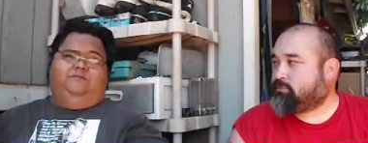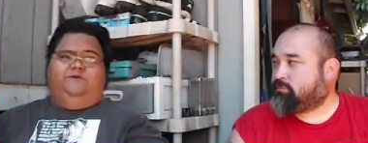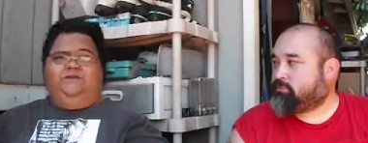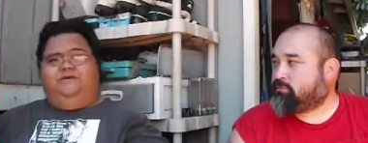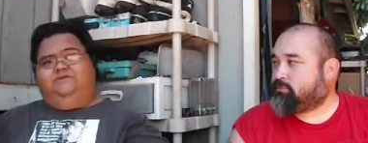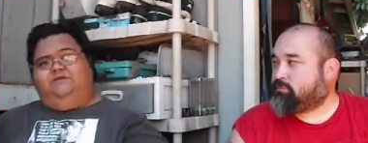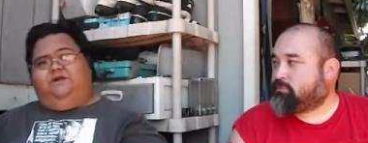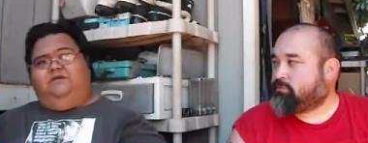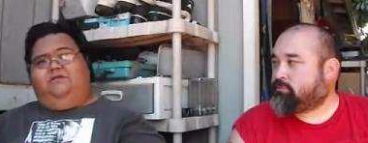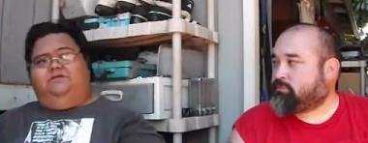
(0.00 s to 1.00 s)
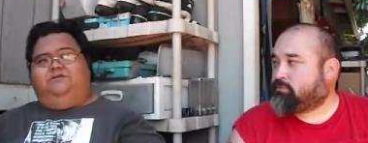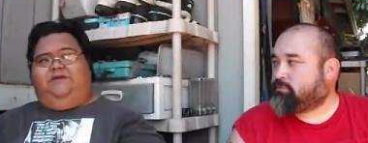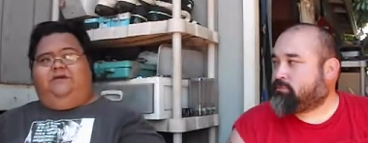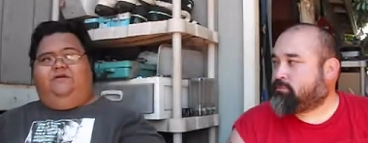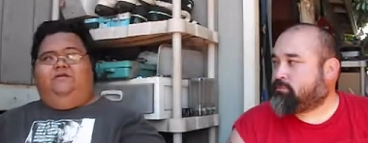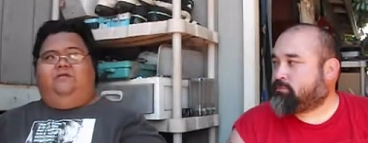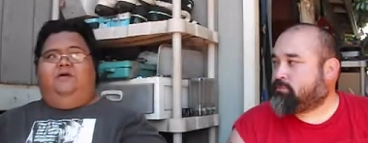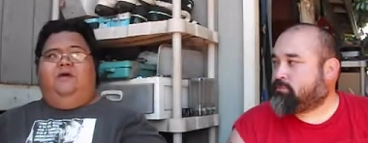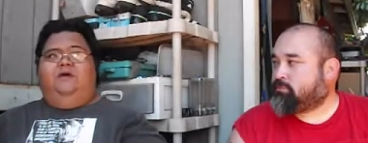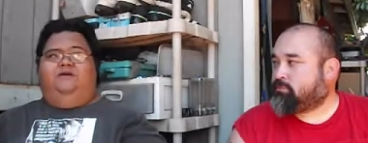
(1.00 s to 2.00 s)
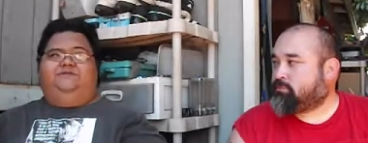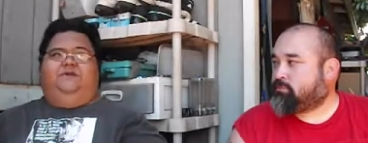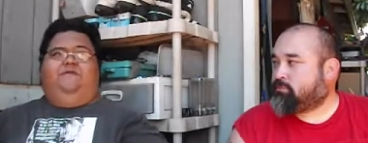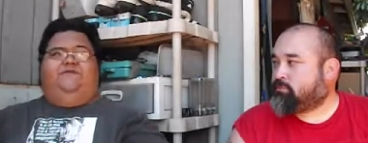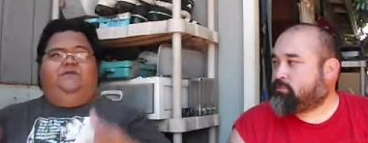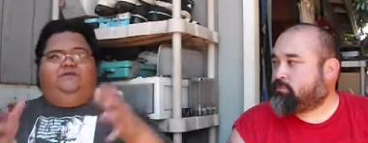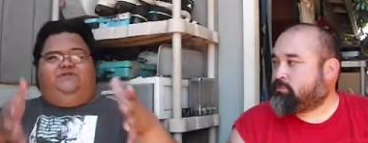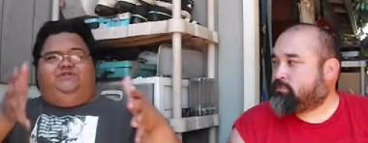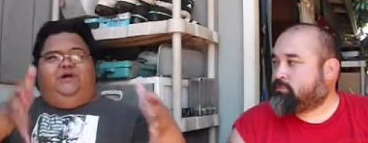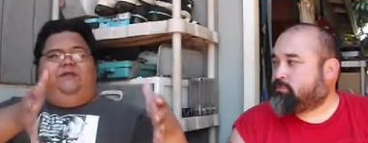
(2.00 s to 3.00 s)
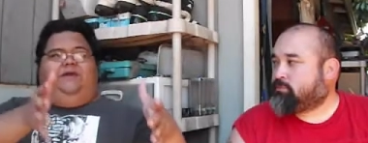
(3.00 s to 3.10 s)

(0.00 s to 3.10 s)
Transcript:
Speaker 1: the teaser it kind of looks like, you know, because everything was shot